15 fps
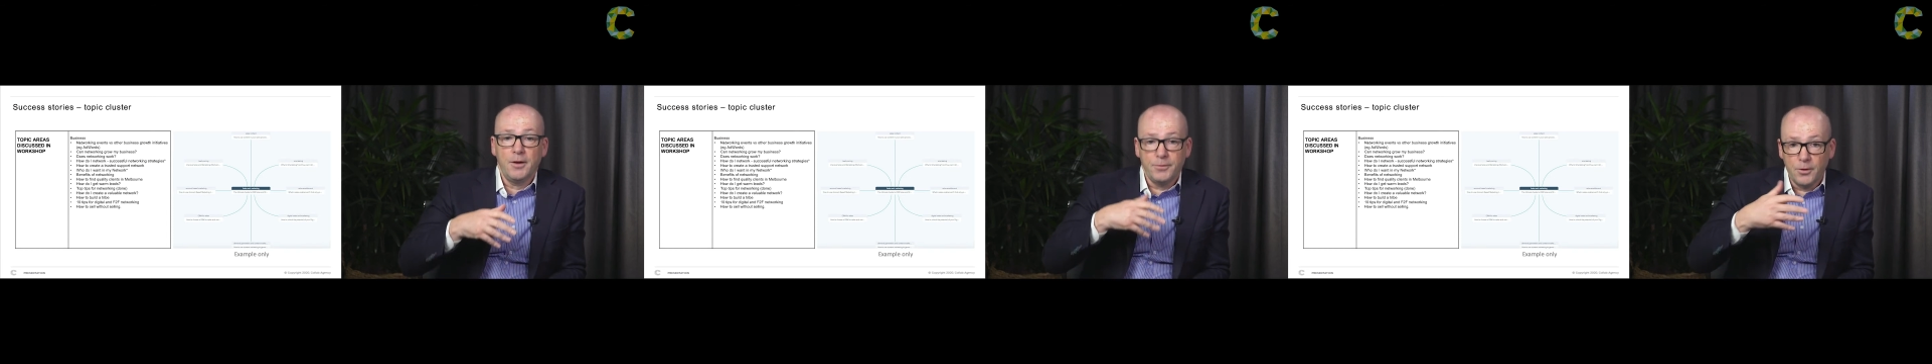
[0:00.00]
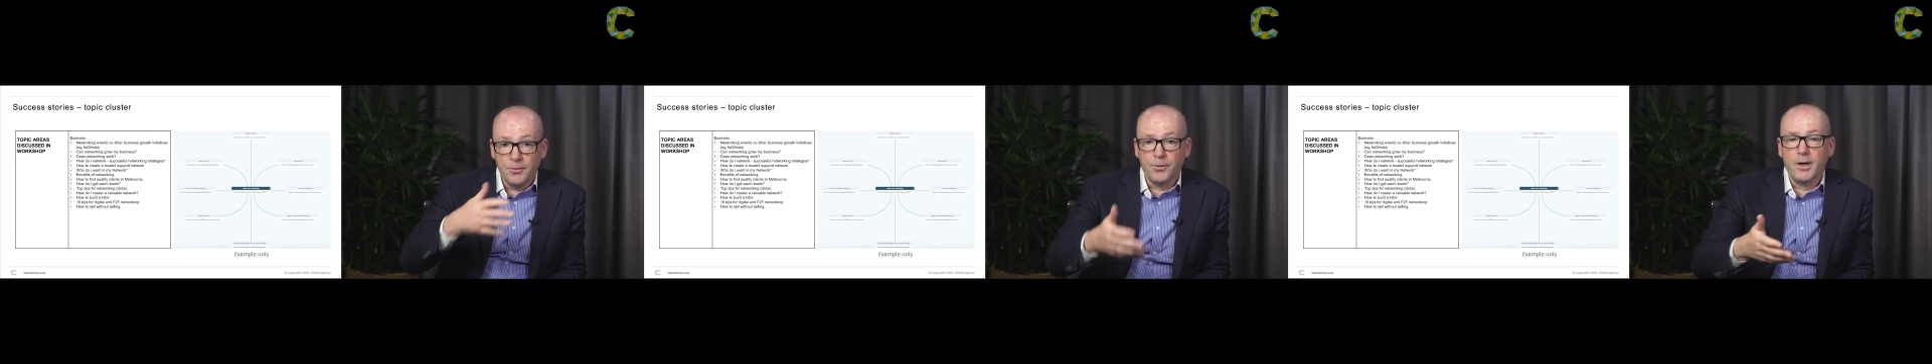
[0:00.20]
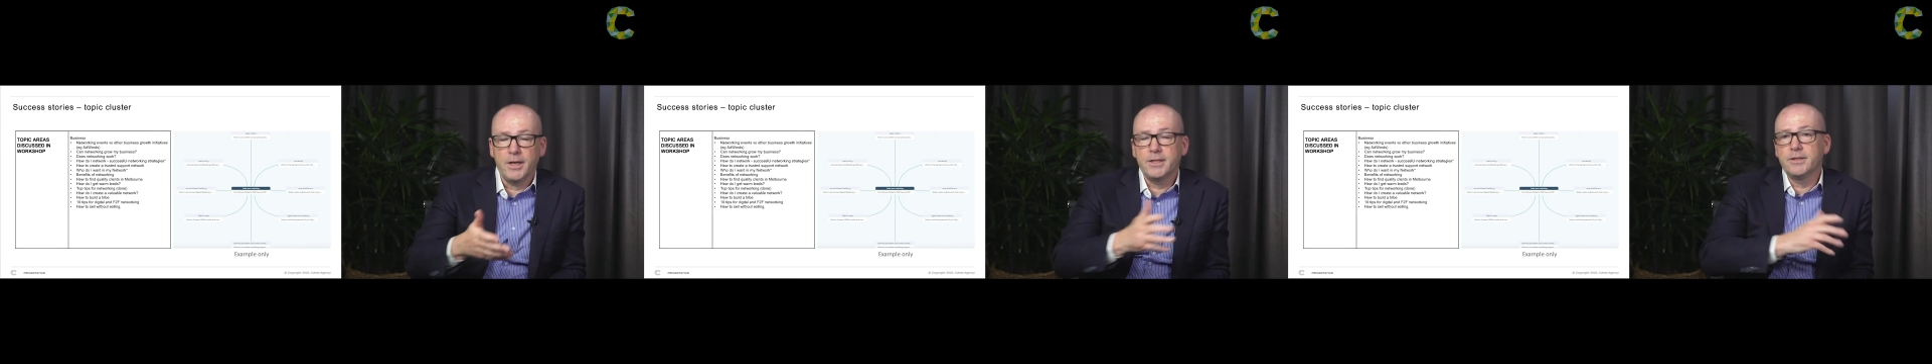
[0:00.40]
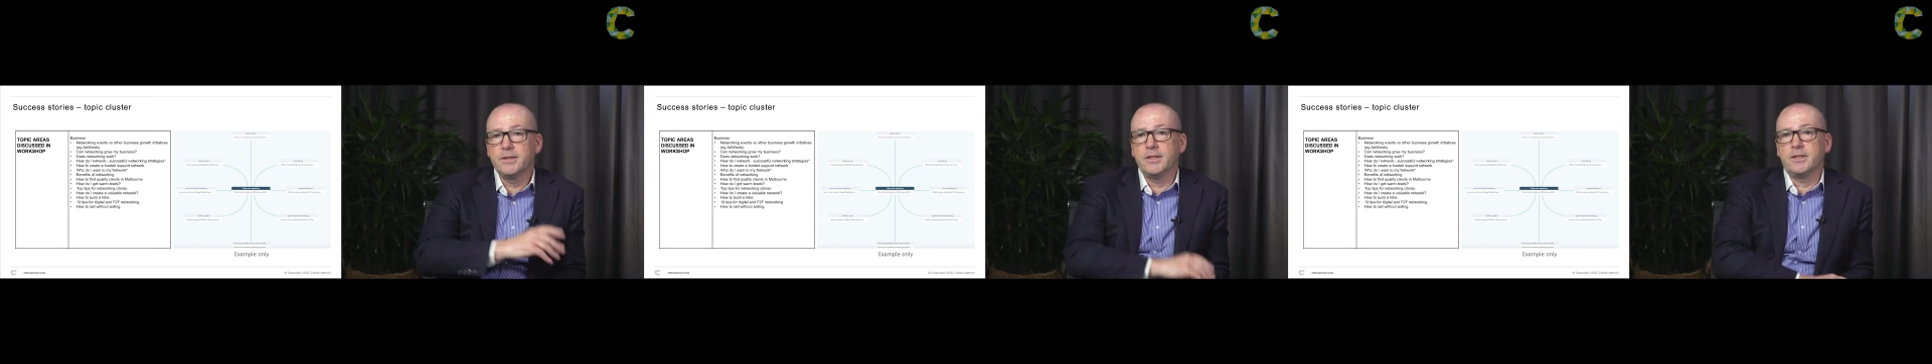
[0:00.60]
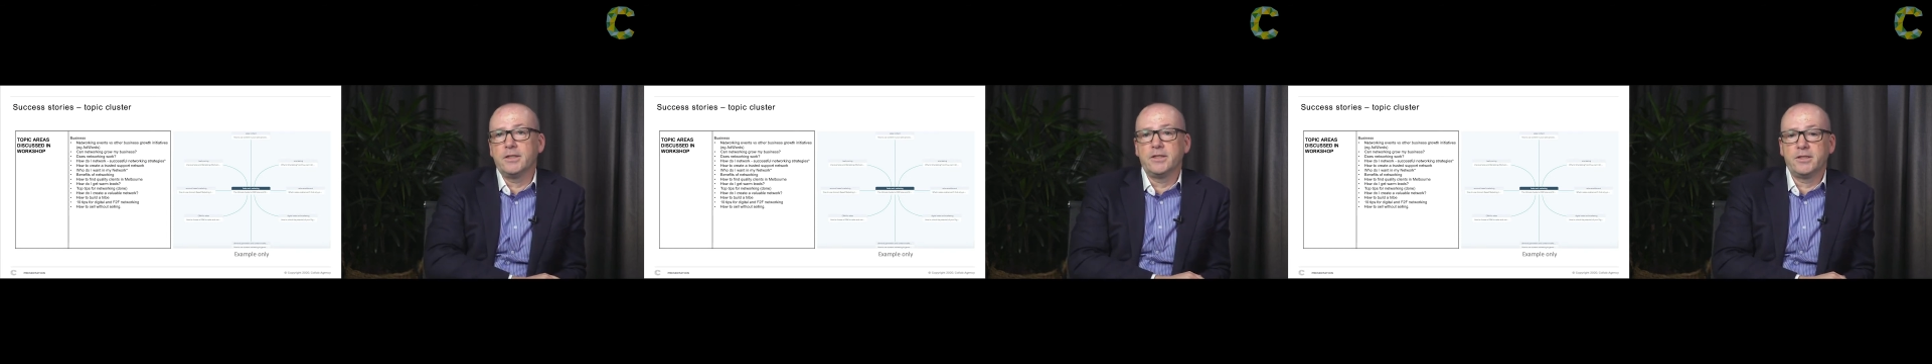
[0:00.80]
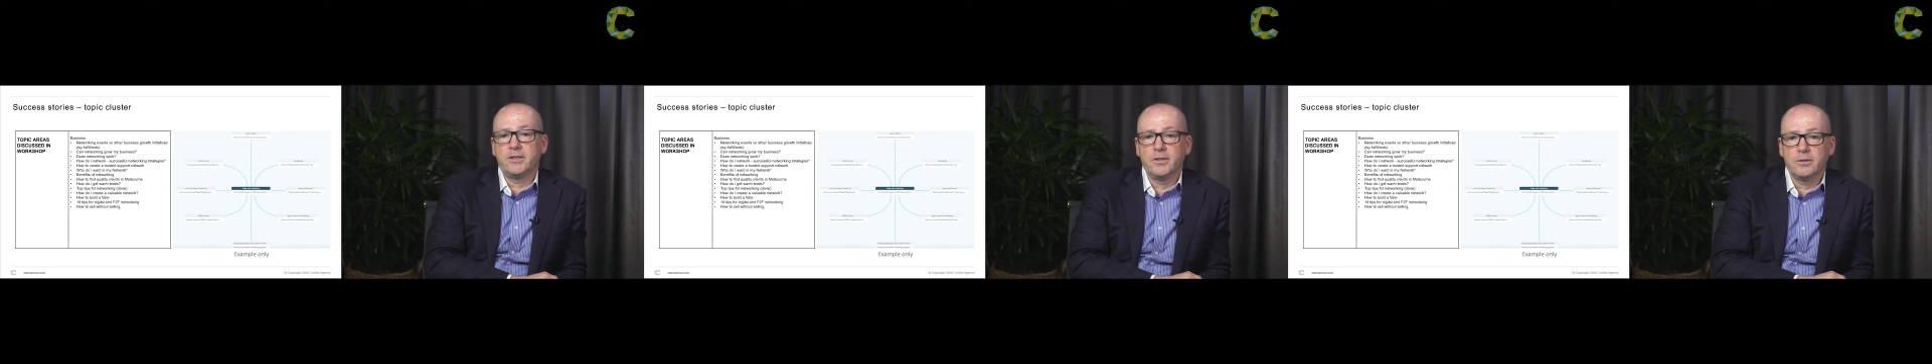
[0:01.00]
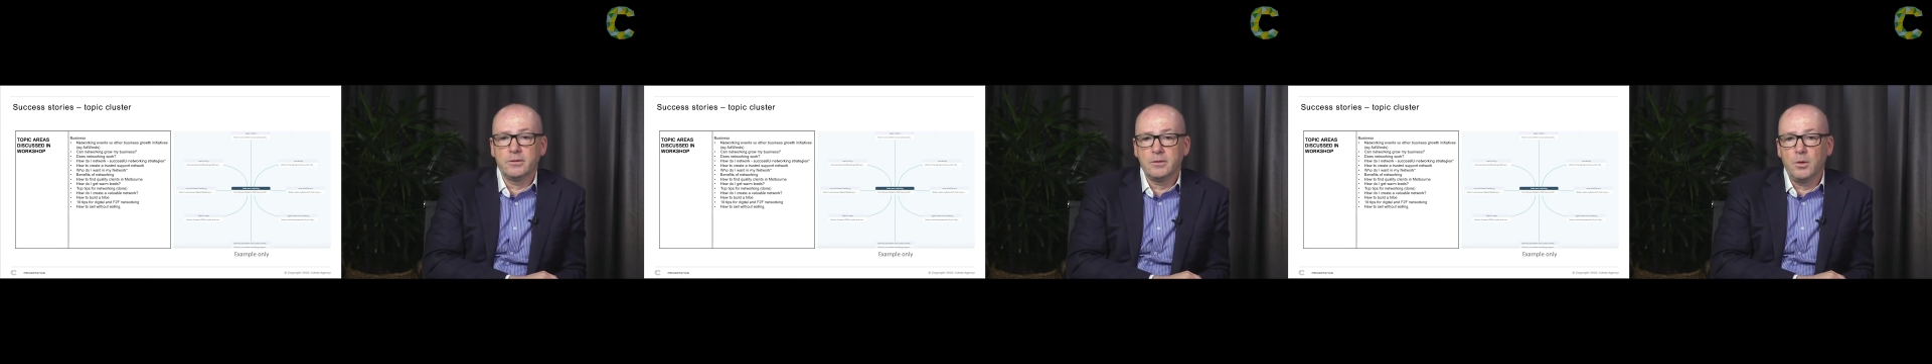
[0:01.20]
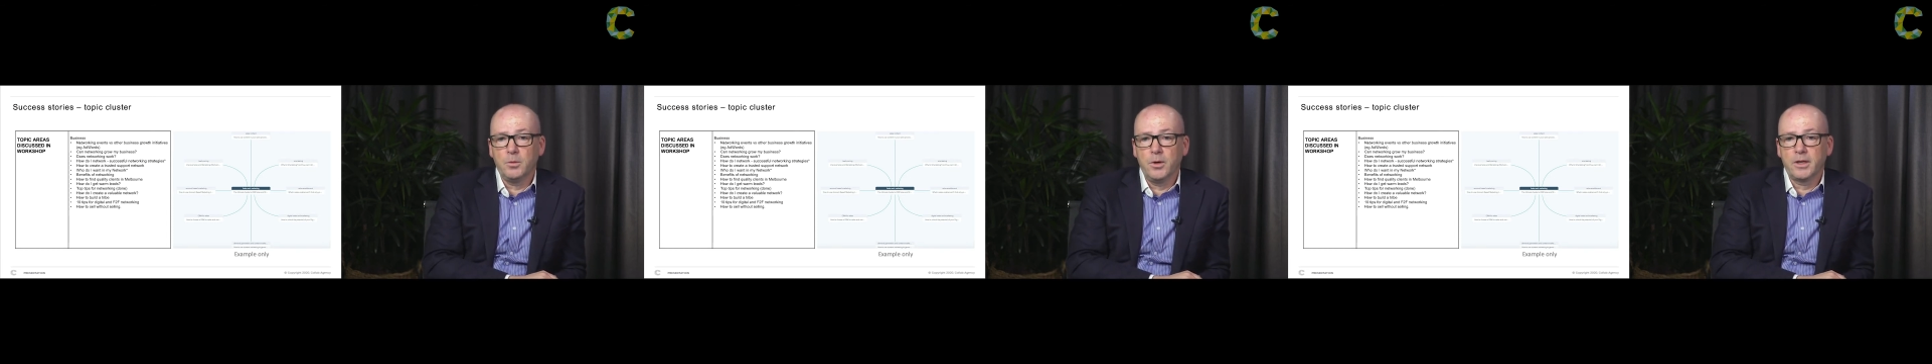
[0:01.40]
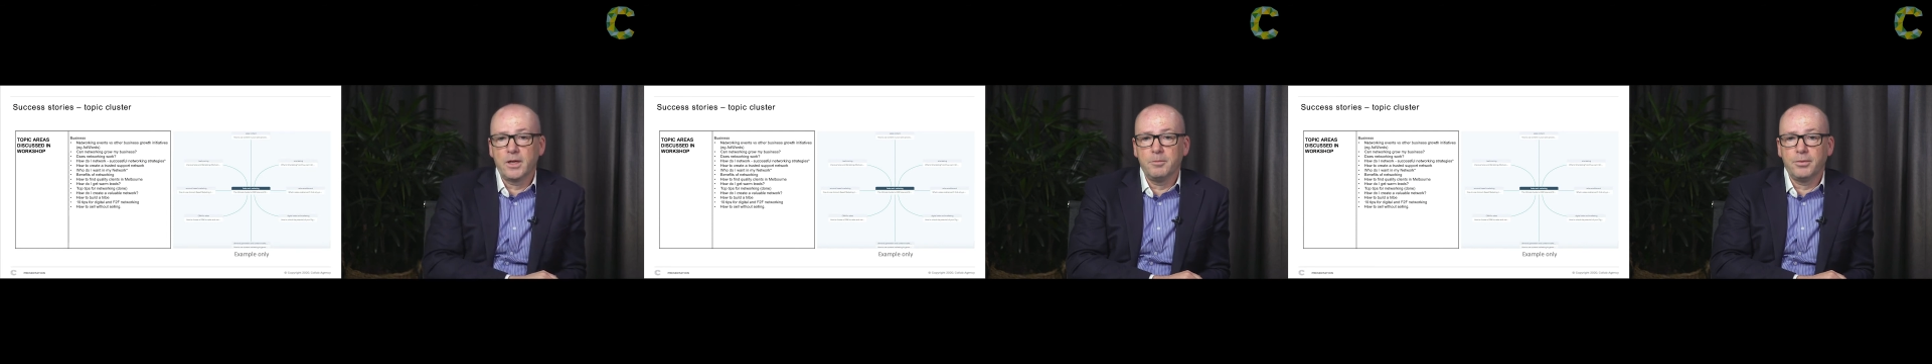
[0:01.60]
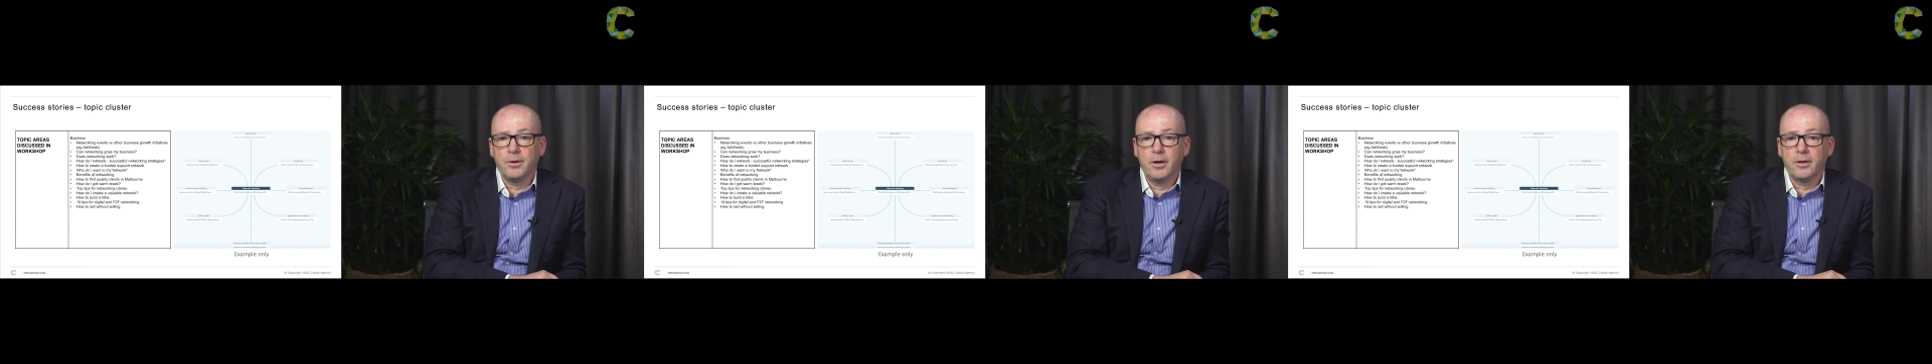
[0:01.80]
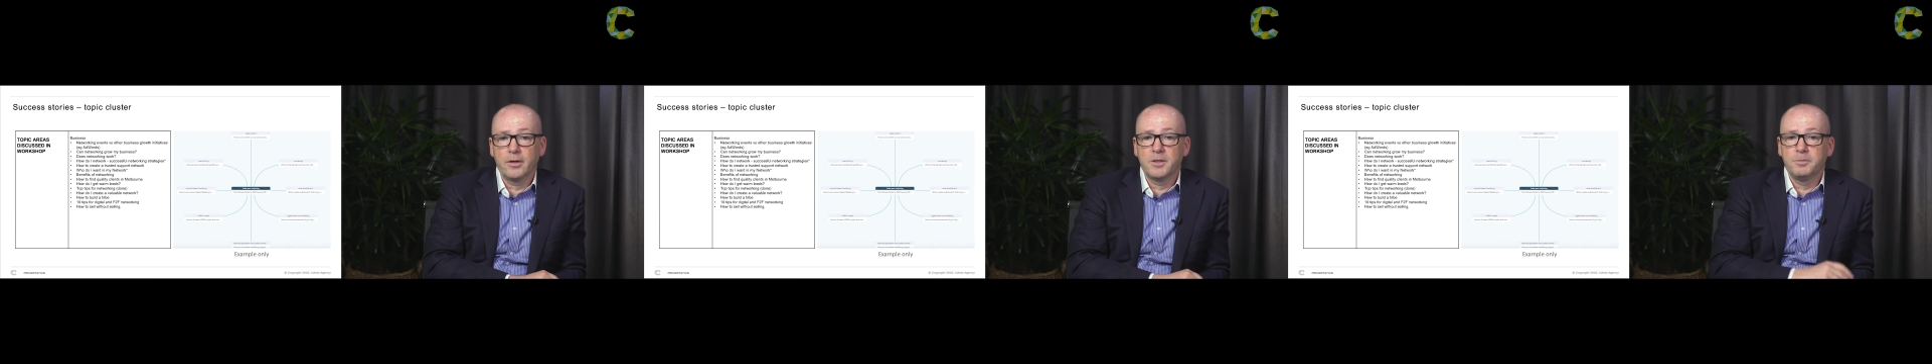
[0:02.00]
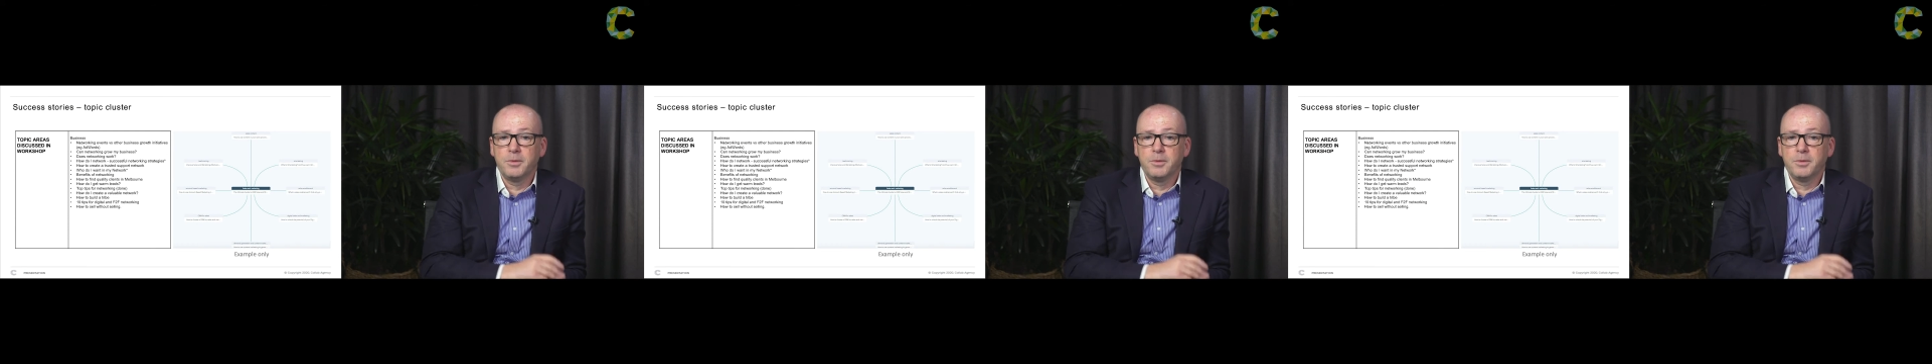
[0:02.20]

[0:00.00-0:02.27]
Fresh, this is still a work in progress,